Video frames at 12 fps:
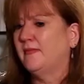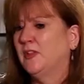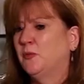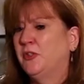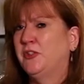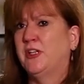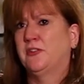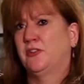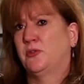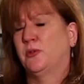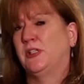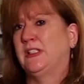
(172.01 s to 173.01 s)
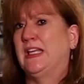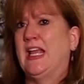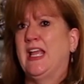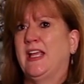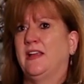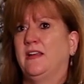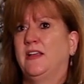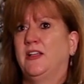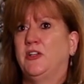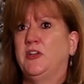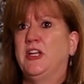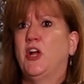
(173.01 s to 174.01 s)
When you tell a story today,
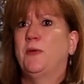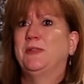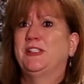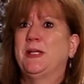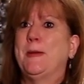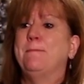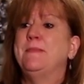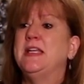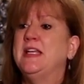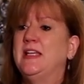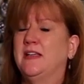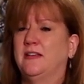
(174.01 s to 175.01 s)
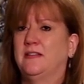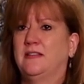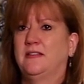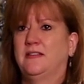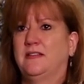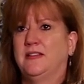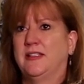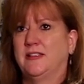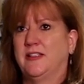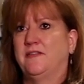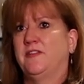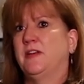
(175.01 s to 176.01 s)
you get almost immediate
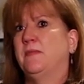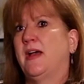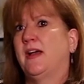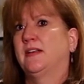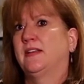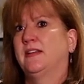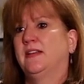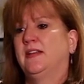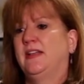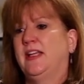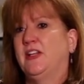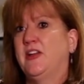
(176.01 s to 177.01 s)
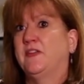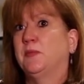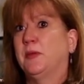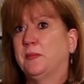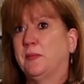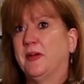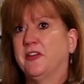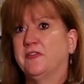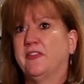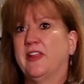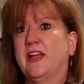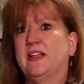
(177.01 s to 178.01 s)
instant feedback. And you have to be prepared for that.